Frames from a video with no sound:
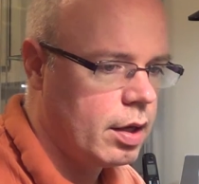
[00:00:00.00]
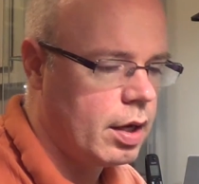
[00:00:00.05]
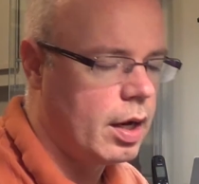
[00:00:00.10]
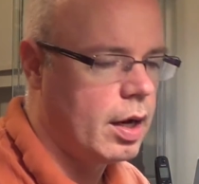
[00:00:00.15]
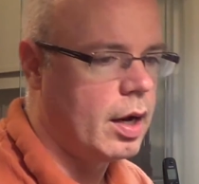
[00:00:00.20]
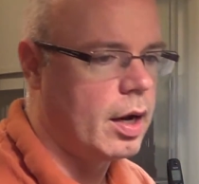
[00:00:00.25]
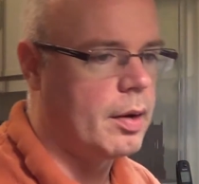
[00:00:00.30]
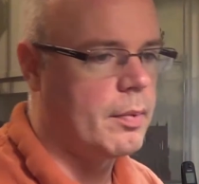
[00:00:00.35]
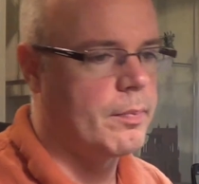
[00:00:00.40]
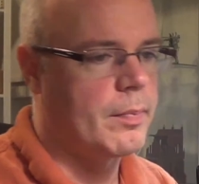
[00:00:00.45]

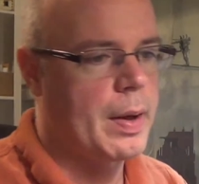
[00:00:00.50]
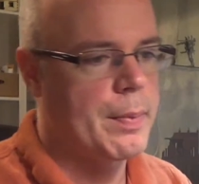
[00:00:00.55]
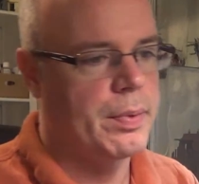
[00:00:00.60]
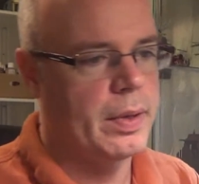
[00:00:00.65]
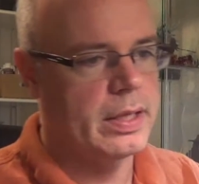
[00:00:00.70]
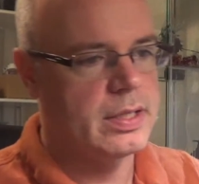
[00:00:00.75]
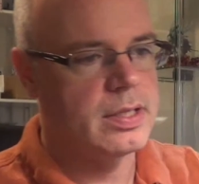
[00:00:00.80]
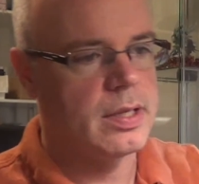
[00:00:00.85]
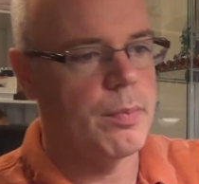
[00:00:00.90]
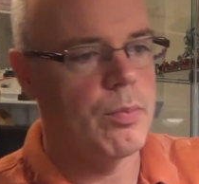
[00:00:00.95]
I
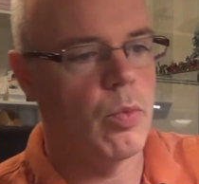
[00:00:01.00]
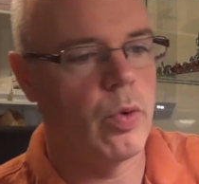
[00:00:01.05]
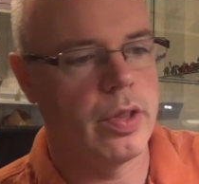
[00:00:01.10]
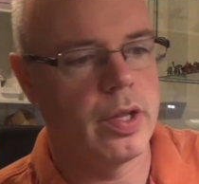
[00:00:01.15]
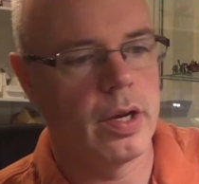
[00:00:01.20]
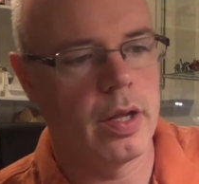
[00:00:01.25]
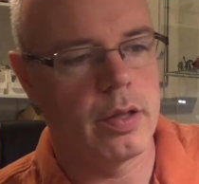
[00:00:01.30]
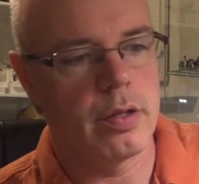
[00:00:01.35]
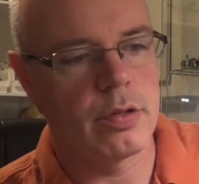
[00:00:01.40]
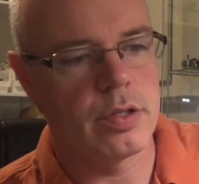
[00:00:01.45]
play some more
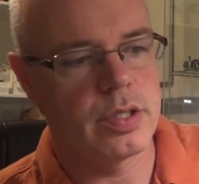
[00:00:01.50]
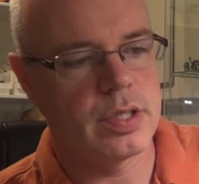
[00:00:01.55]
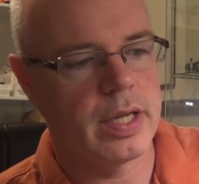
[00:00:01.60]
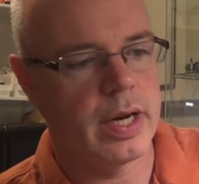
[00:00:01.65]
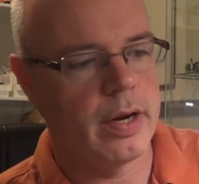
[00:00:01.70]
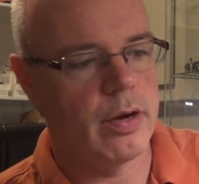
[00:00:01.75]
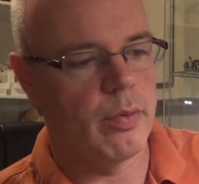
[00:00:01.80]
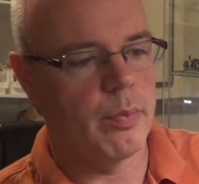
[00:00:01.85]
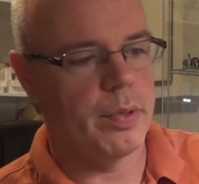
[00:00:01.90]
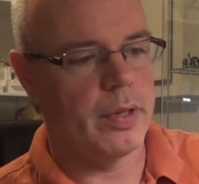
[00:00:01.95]
than others,
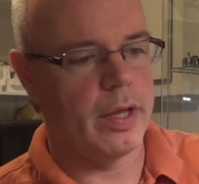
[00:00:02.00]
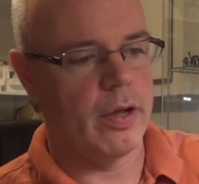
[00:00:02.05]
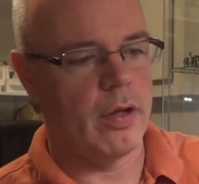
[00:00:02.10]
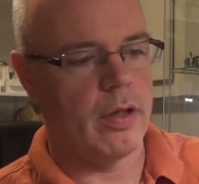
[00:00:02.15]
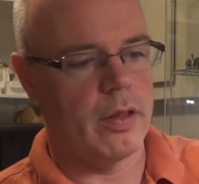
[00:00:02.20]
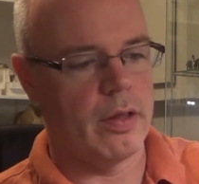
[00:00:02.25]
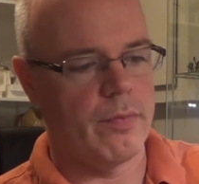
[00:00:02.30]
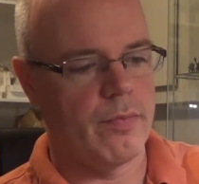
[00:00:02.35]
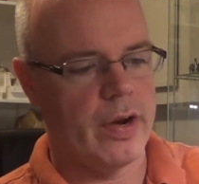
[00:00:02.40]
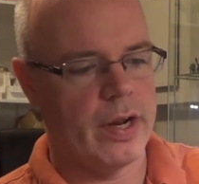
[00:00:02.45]
and I don't play
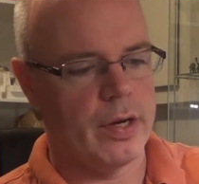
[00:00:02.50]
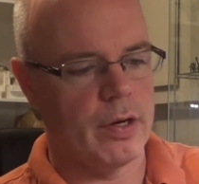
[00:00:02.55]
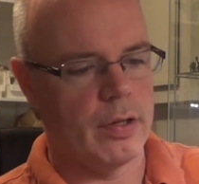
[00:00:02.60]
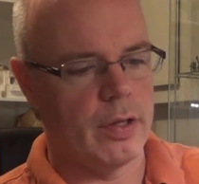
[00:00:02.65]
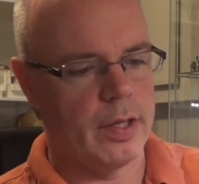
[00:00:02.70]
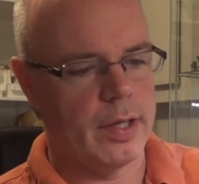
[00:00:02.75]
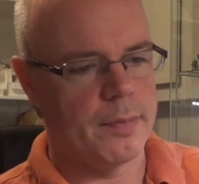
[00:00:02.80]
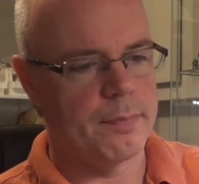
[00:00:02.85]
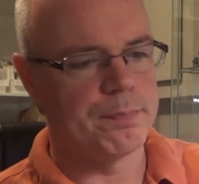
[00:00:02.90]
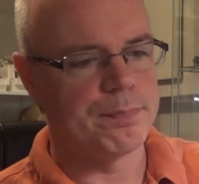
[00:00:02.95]
all of them
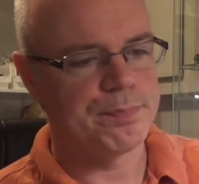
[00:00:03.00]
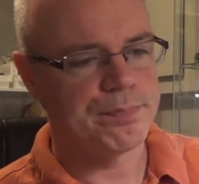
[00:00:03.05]
regularly.